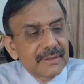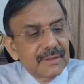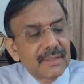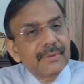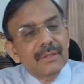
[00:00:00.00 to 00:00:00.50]

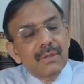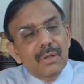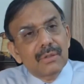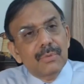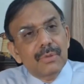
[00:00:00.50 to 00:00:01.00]
We talked
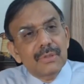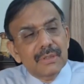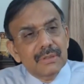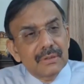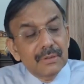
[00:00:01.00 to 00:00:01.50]
about
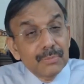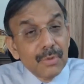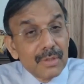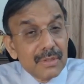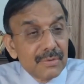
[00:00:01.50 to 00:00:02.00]
the
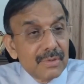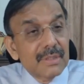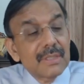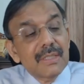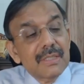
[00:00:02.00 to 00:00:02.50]
importance of
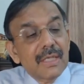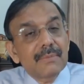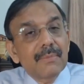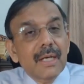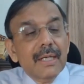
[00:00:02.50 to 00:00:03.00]
surgical site
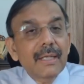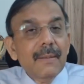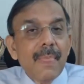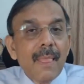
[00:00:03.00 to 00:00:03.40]
marking,